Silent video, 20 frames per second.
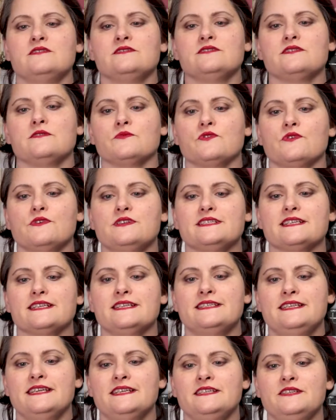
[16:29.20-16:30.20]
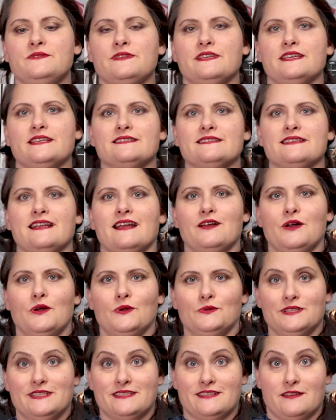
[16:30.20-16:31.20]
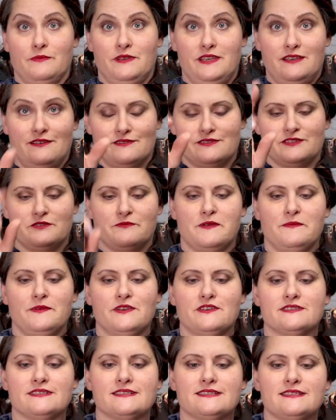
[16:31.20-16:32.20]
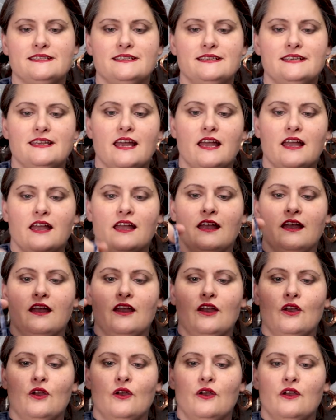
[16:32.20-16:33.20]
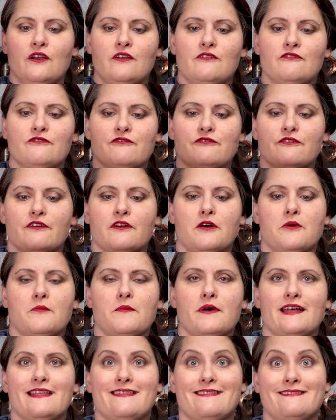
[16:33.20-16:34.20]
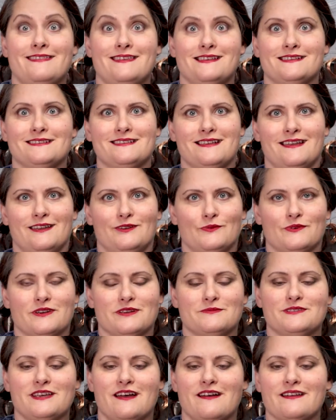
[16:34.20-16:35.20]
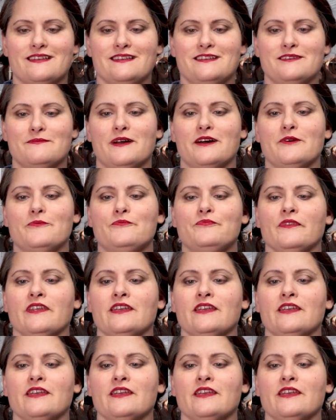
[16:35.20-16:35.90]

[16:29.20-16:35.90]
So I'm going to continue this and I'll hold this up here so maybe you can see from this side what I'm talking about.